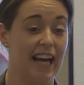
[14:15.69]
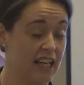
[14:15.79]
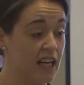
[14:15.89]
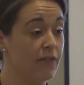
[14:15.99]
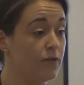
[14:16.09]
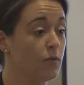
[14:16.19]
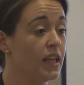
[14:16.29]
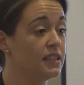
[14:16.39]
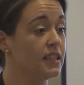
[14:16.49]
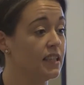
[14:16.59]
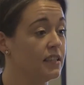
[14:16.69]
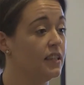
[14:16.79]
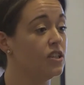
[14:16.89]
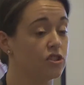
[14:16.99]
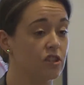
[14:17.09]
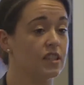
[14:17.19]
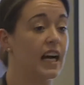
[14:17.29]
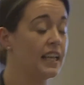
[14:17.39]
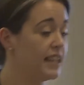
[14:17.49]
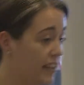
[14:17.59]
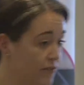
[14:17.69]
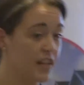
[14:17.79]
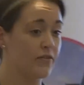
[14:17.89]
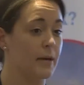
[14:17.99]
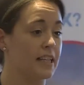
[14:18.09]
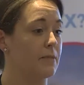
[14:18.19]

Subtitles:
And I left them waiting, and they've never made